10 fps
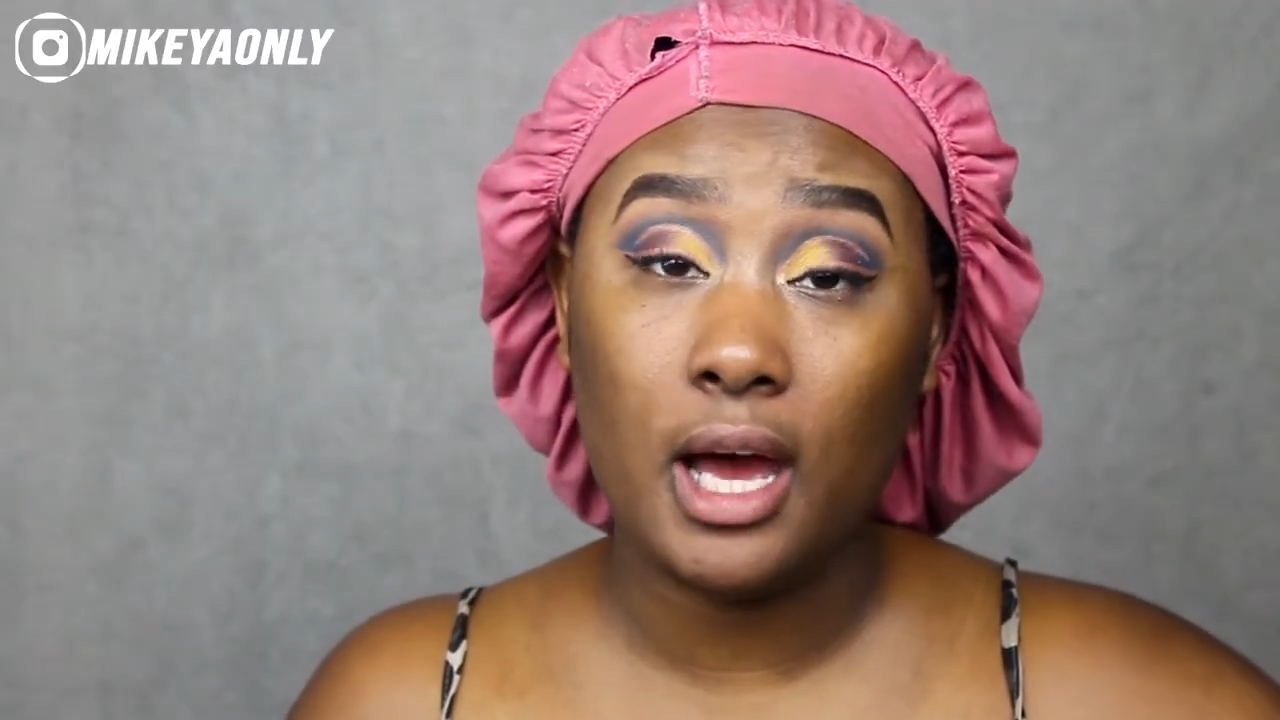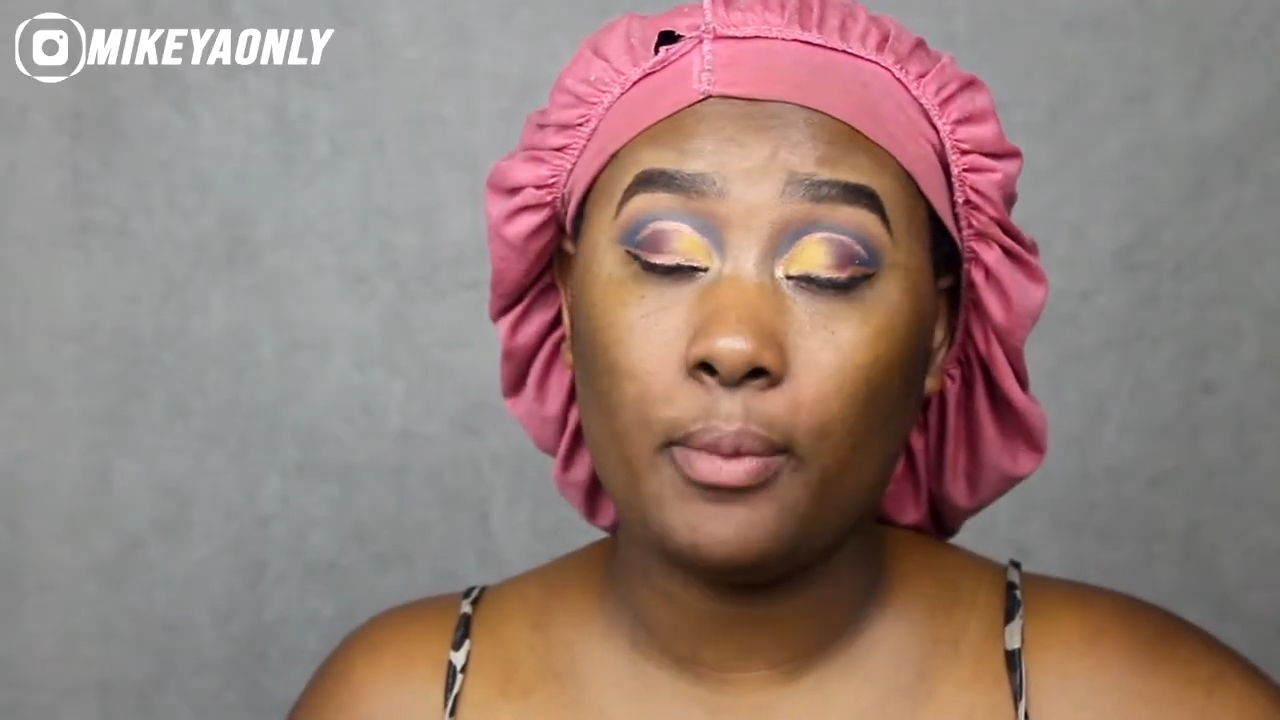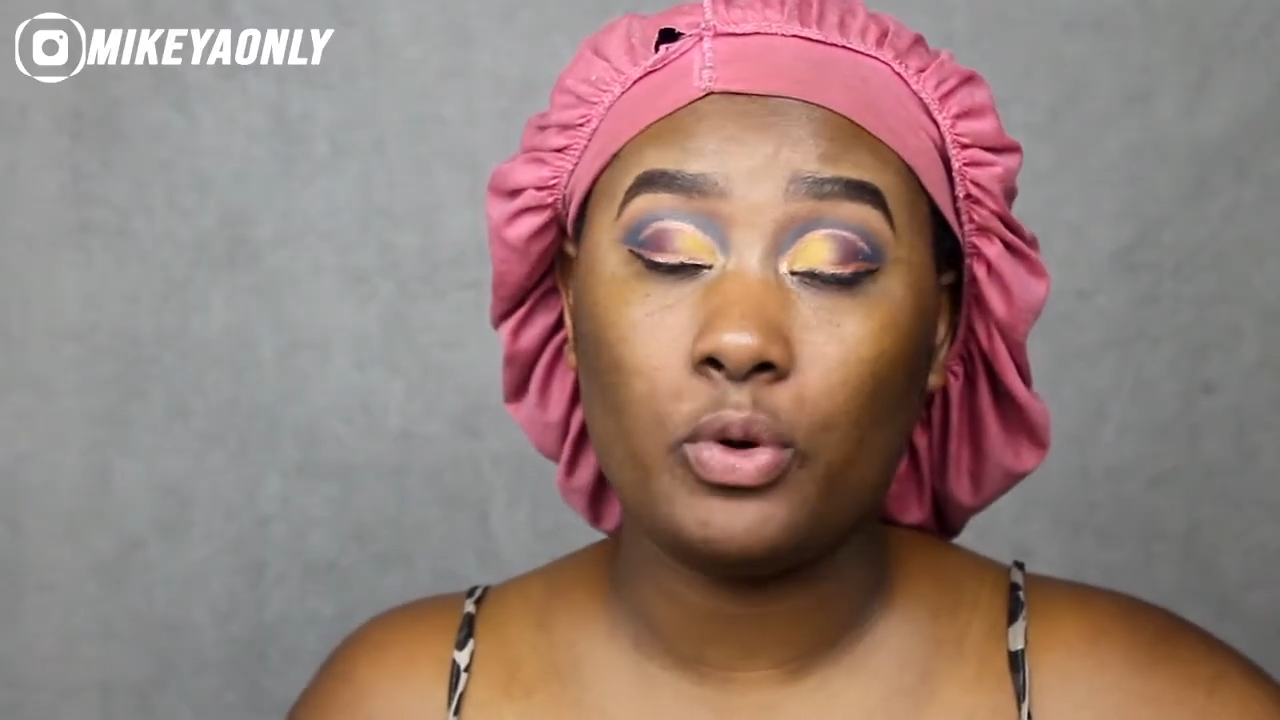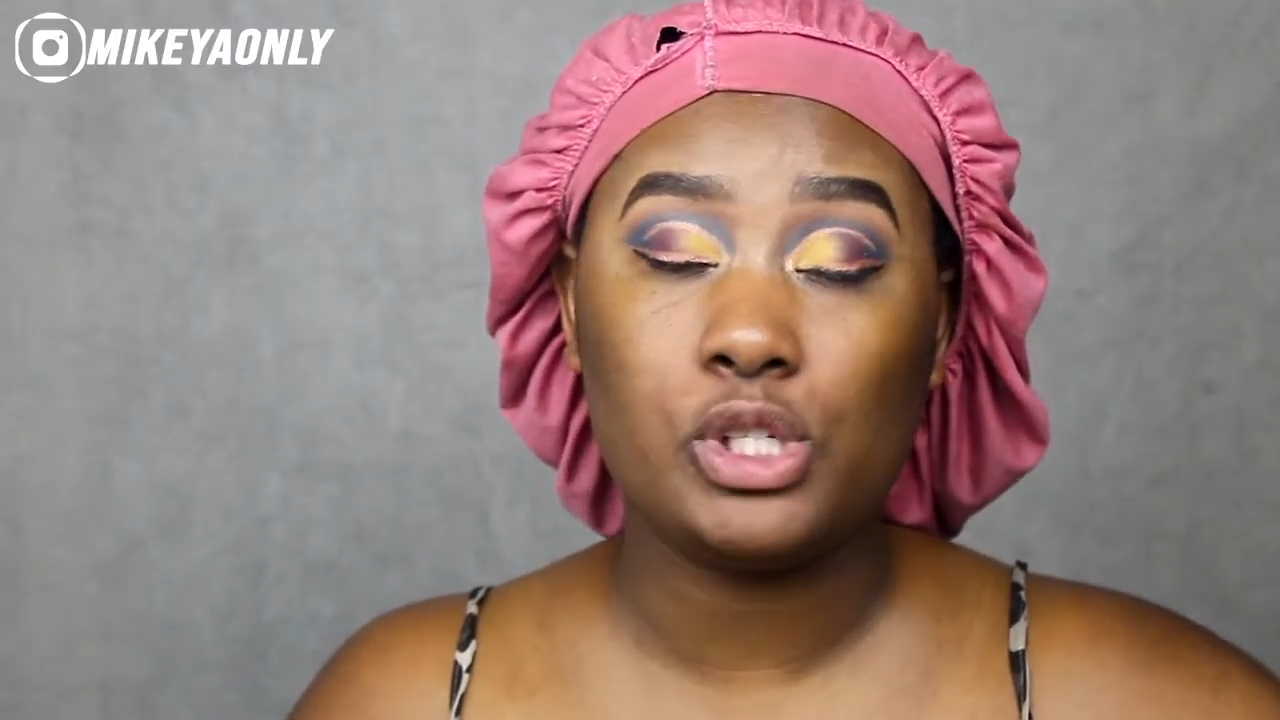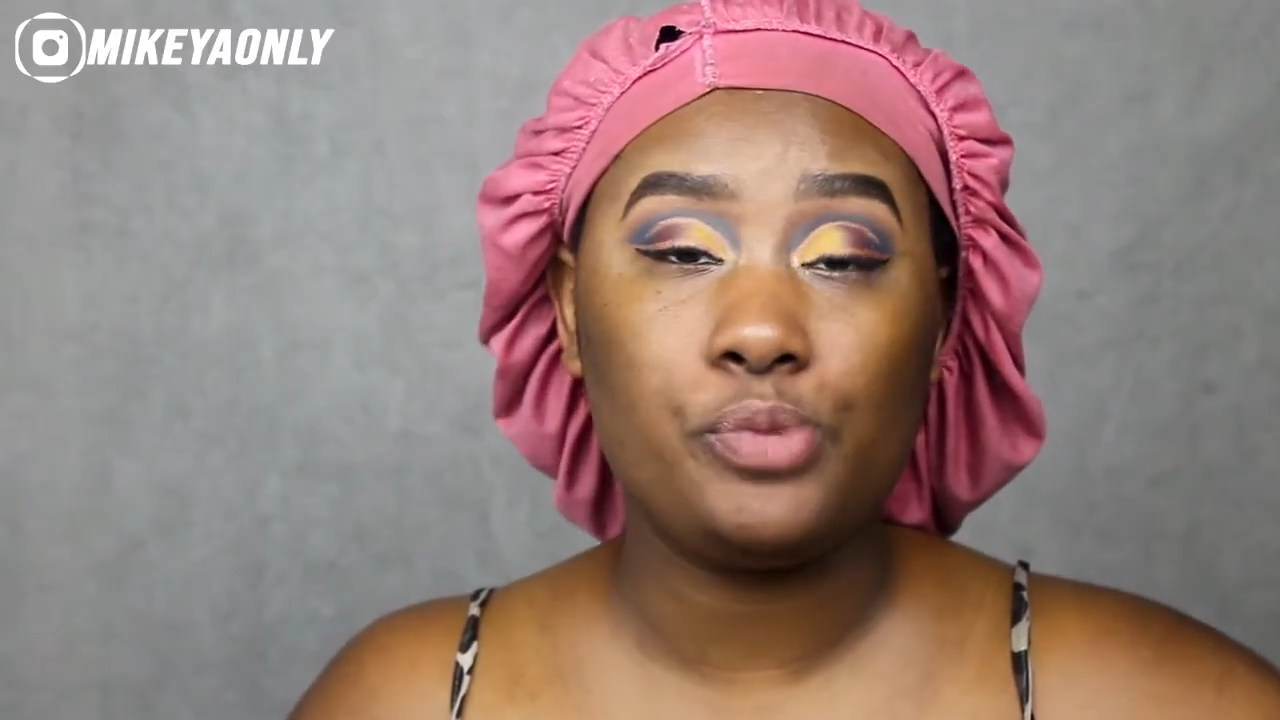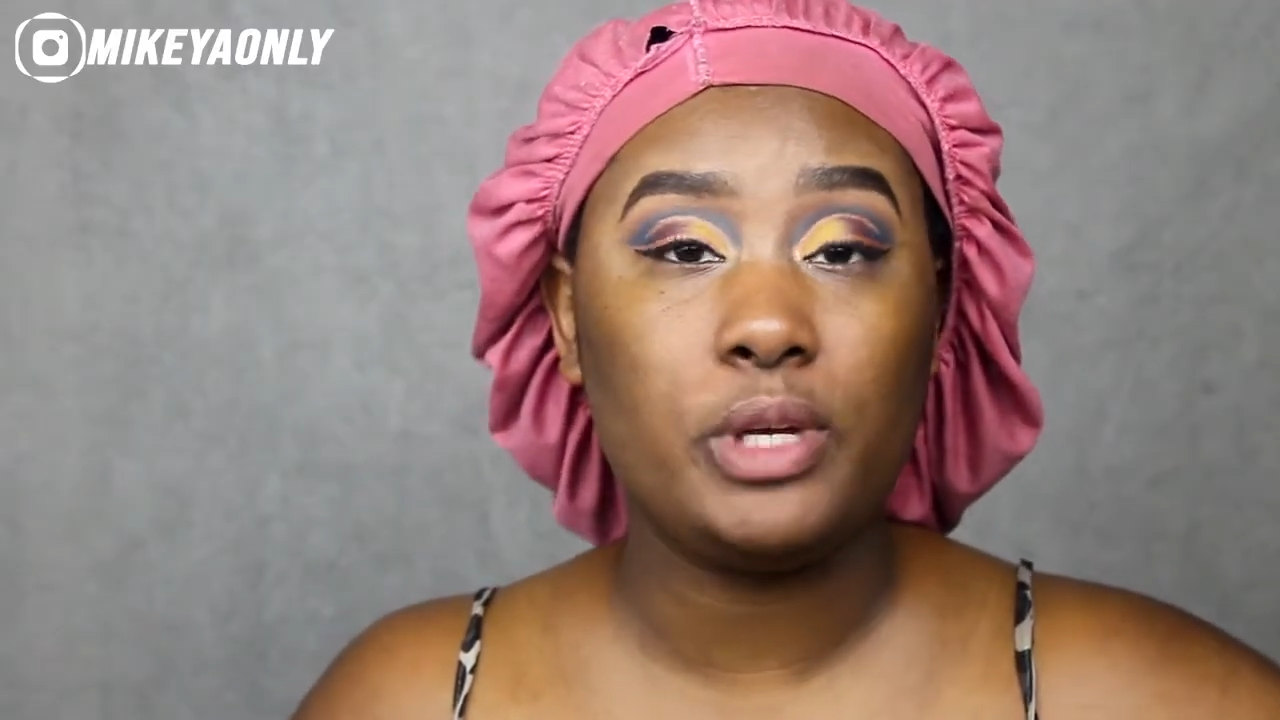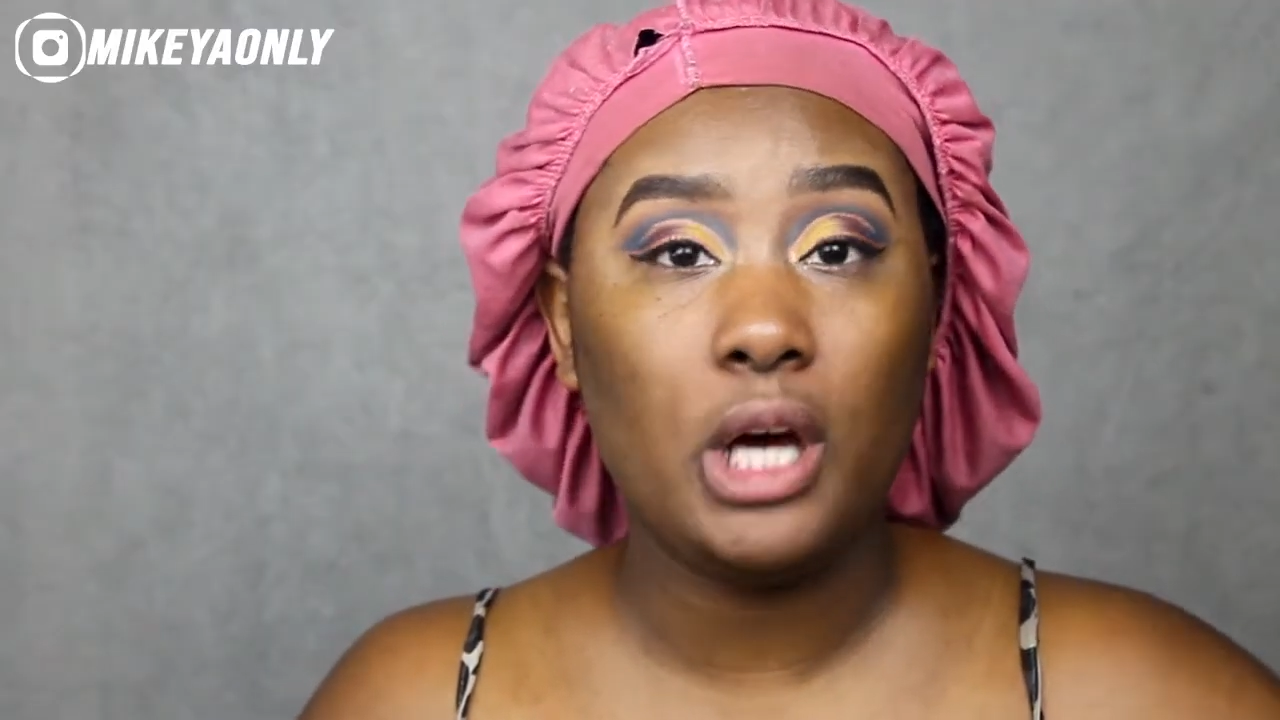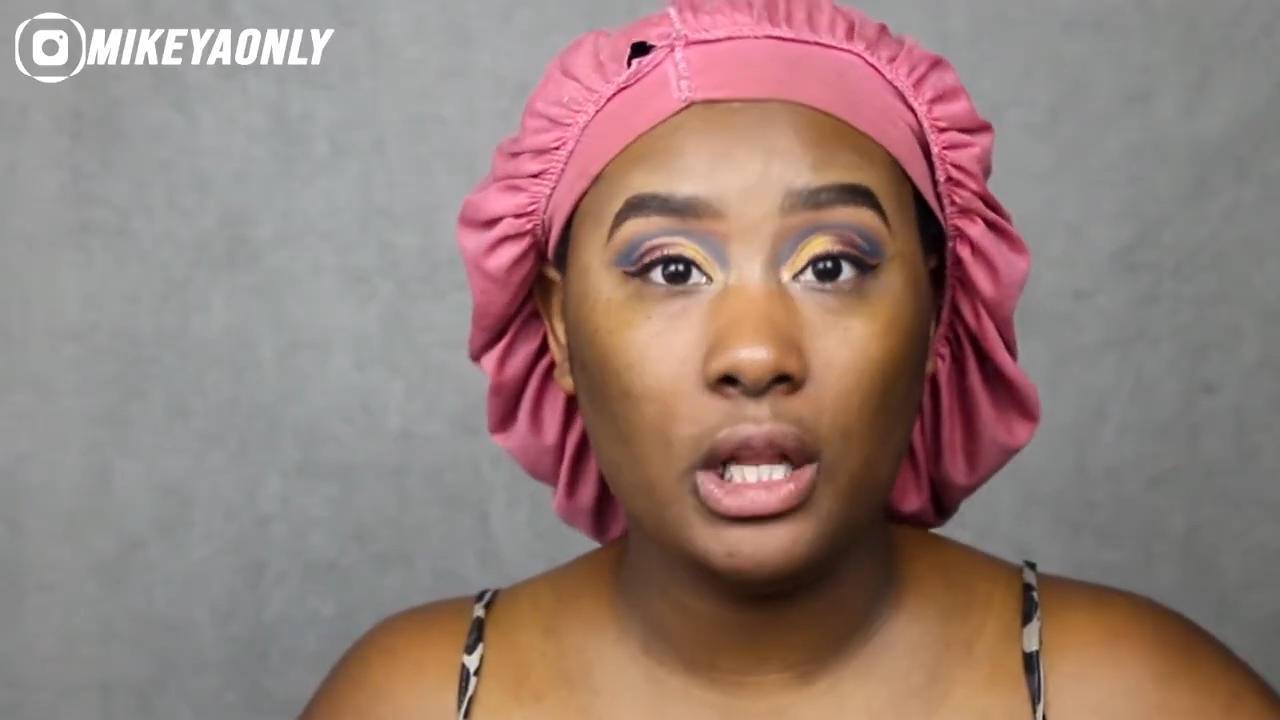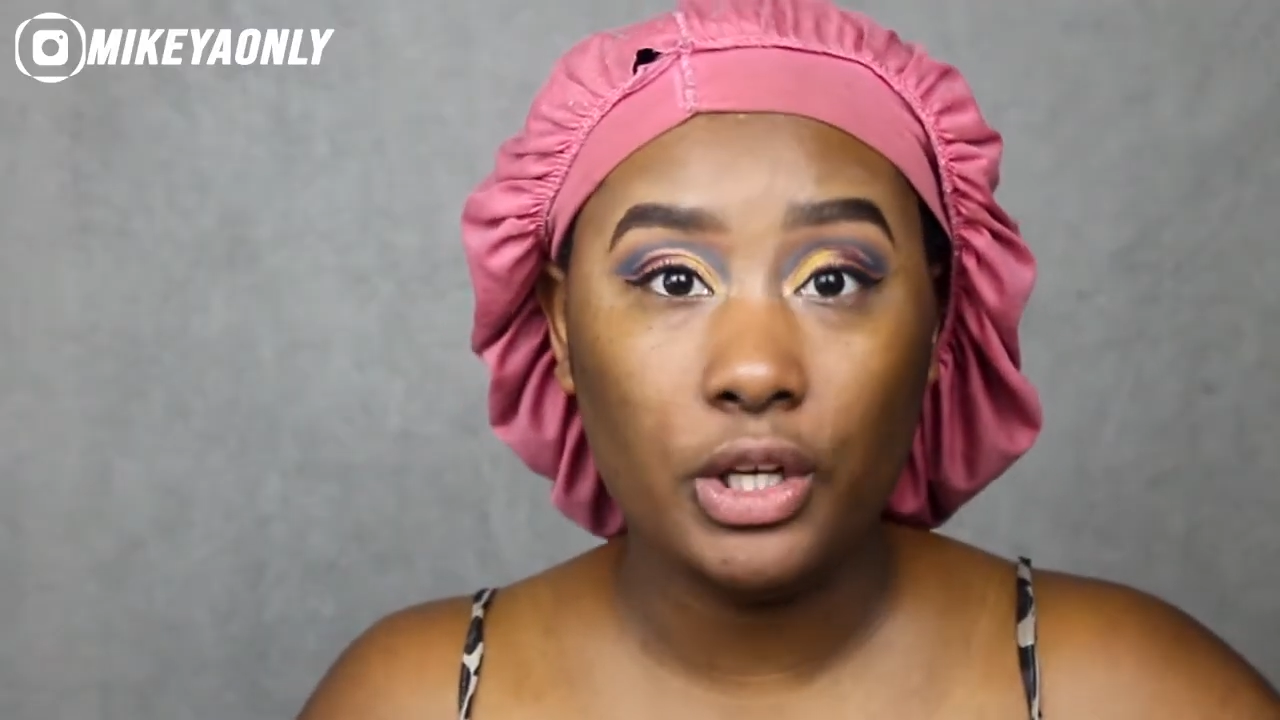I want to be color